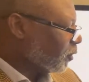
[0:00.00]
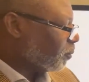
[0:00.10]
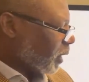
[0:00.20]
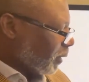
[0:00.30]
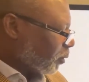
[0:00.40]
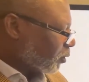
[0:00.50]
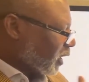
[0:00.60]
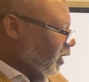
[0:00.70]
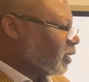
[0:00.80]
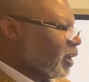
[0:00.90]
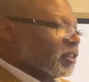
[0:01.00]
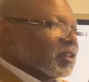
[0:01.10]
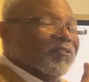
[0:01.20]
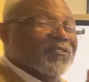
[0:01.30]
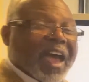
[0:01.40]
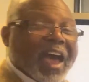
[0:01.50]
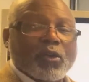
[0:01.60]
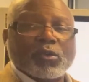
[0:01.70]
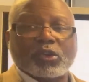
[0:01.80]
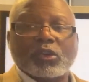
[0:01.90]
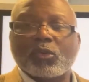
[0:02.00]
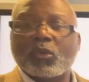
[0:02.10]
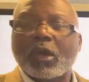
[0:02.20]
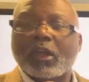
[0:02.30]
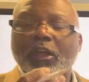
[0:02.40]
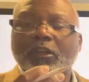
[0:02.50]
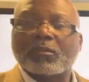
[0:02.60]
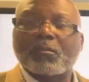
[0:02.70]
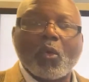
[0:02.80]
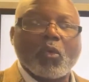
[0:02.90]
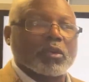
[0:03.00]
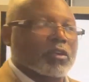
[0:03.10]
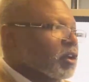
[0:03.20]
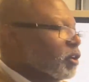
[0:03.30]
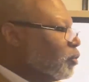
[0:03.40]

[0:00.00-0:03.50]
people think the value is more. You're going to do